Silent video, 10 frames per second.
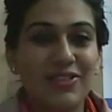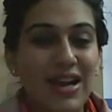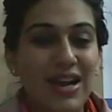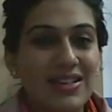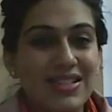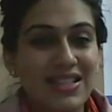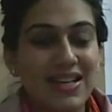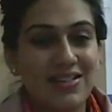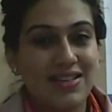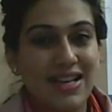faculty
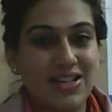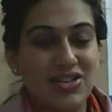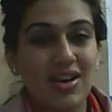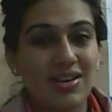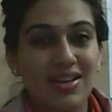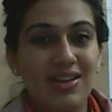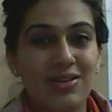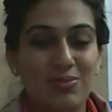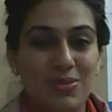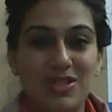and a lecturer there
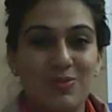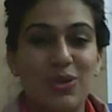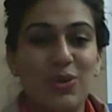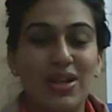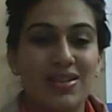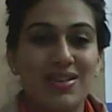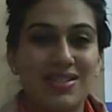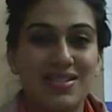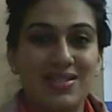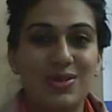must be knowing this
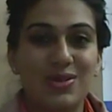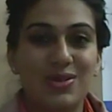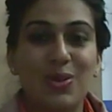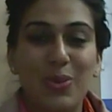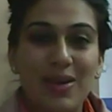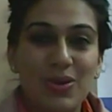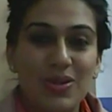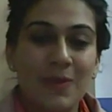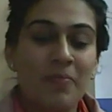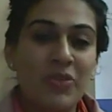so well, because
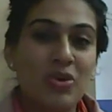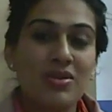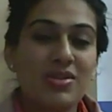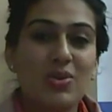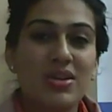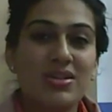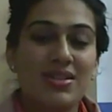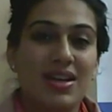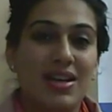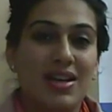the
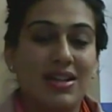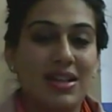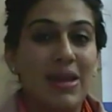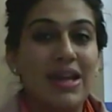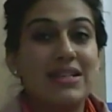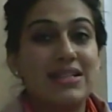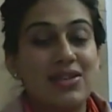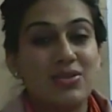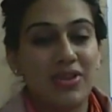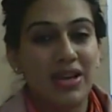students, they might
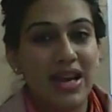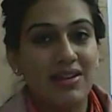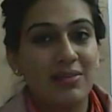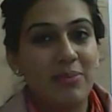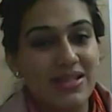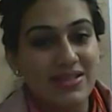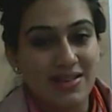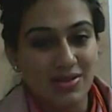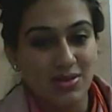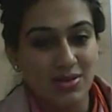tend to forget the
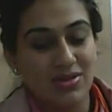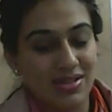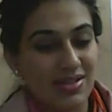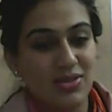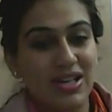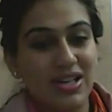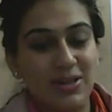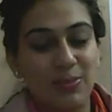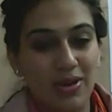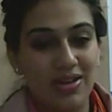basics, so this is really
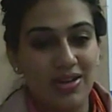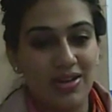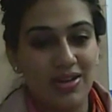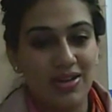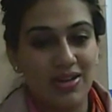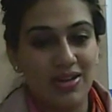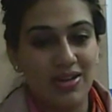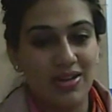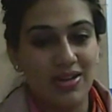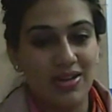important that you
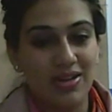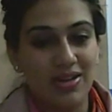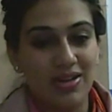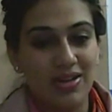touched upon.